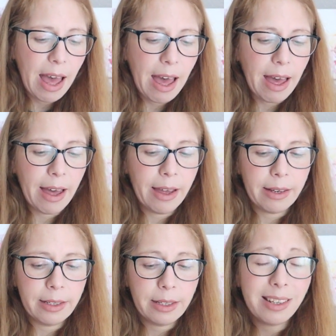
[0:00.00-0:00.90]

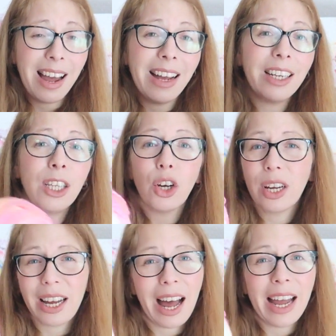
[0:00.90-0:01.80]
And
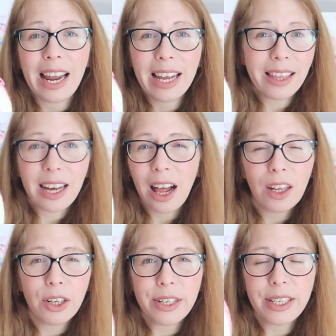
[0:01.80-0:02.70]
look, I like the
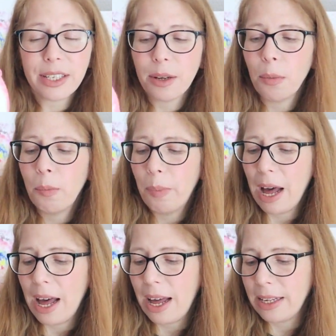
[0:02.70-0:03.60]
colors,
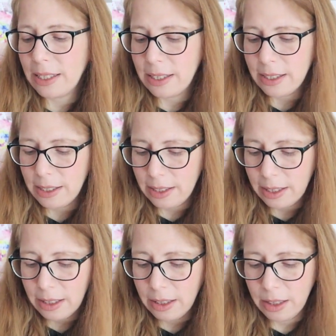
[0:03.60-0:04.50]

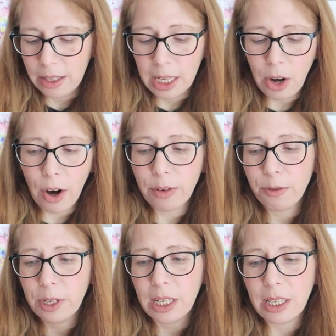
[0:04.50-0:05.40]
but the yarn
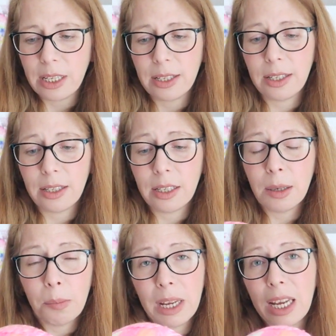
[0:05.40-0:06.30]
feels
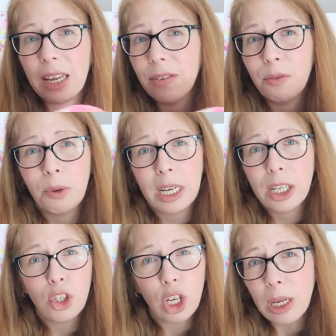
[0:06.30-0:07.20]
to me
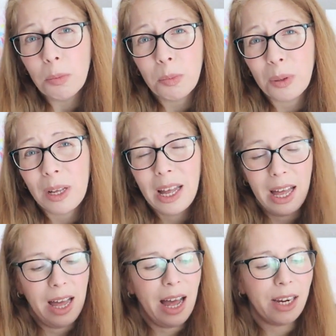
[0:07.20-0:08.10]
really cheap.
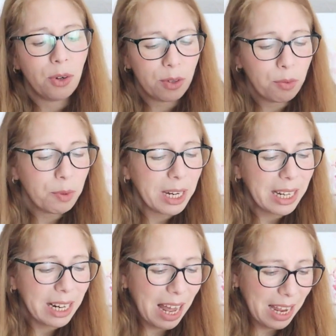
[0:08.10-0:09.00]
I don't
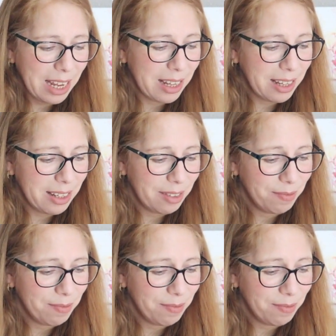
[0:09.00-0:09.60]
really like,